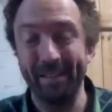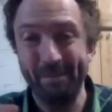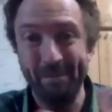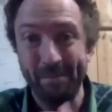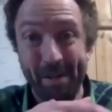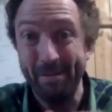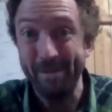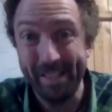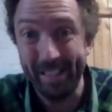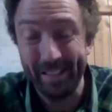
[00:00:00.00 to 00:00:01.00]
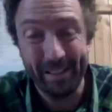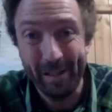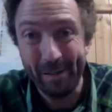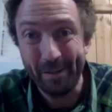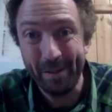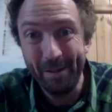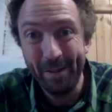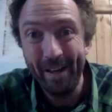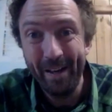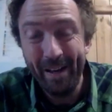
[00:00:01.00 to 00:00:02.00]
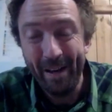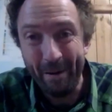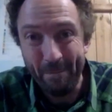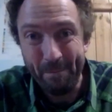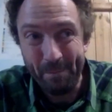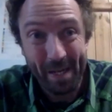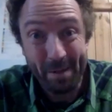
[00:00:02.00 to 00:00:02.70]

whether it's England logo, and